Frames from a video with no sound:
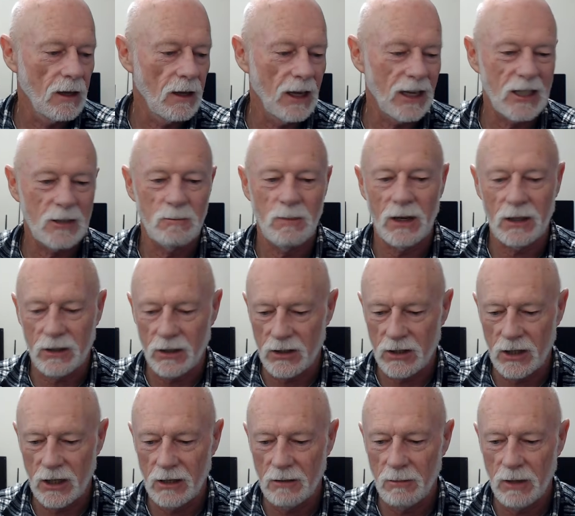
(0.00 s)
expect to
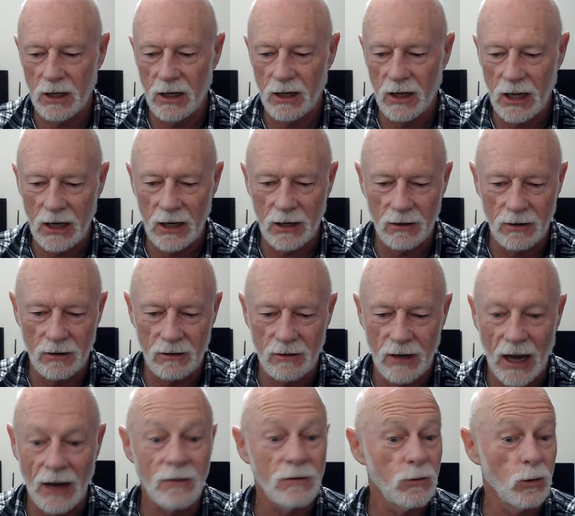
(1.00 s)
see me again.
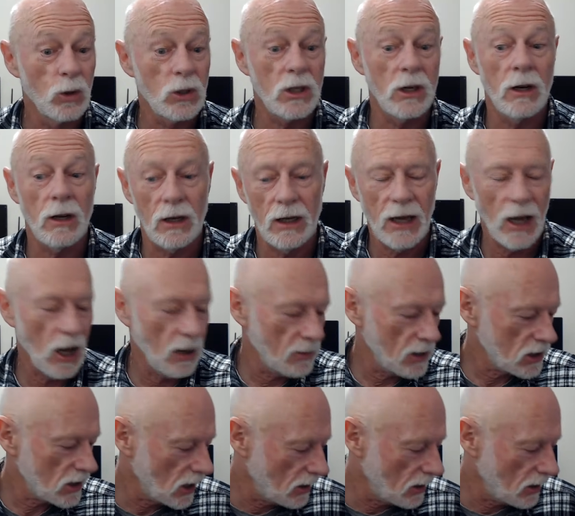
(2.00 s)
Unfortunately, I must